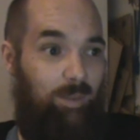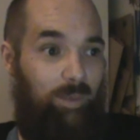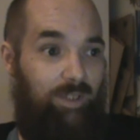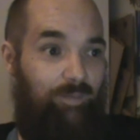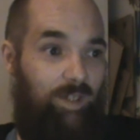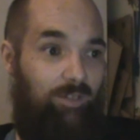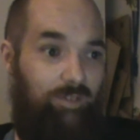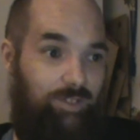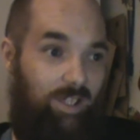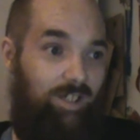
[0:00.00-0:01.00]
But a federal
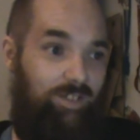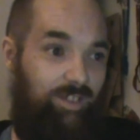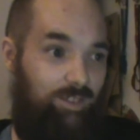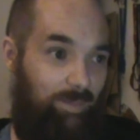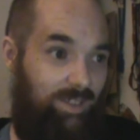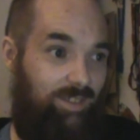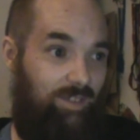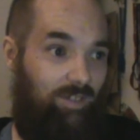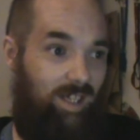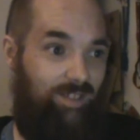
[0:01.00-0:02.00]
judge dismissed the
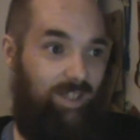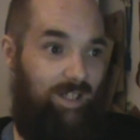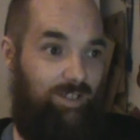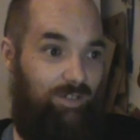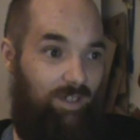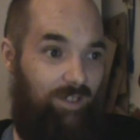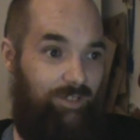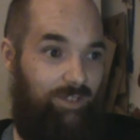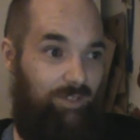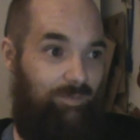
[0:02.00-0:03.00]
class action
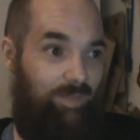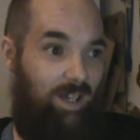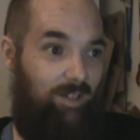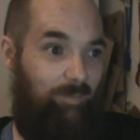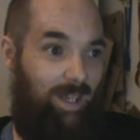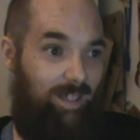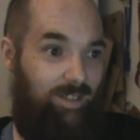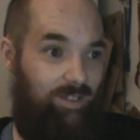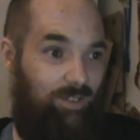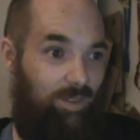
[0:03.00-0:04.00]
lawsuit filed back
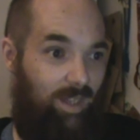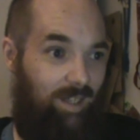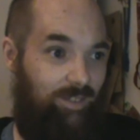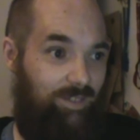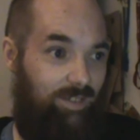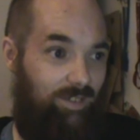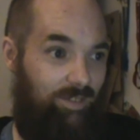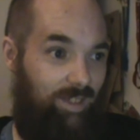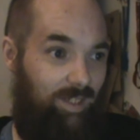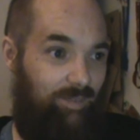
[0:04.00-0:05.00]
in
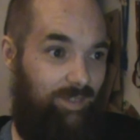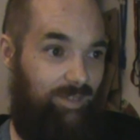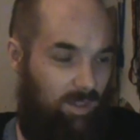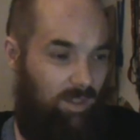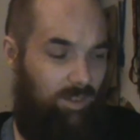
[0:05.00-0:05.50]
2011.